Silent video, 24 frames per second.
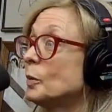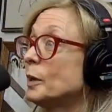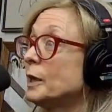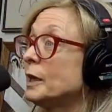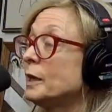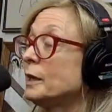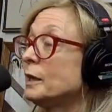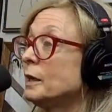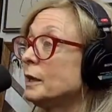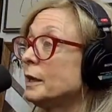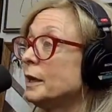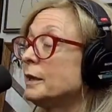
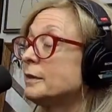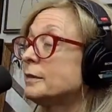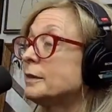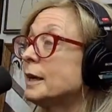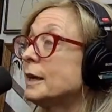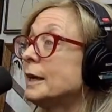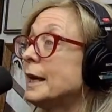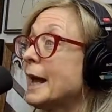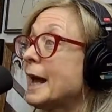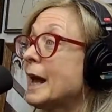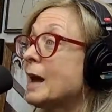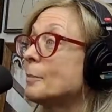between
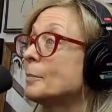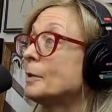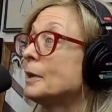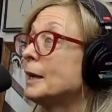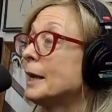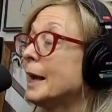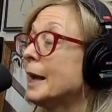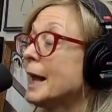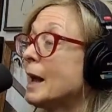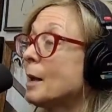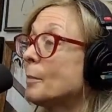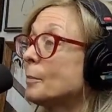it's going to
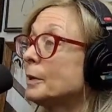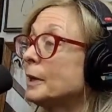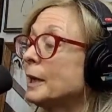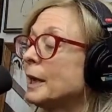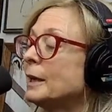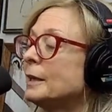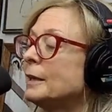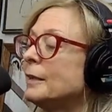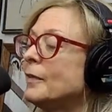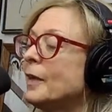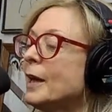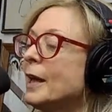happen and
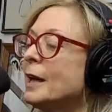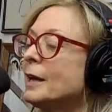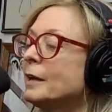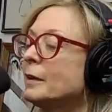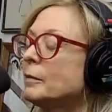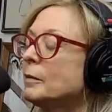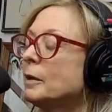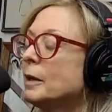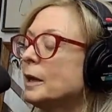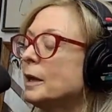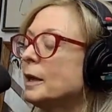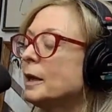happening. And
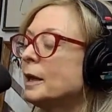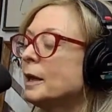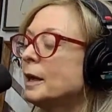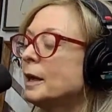then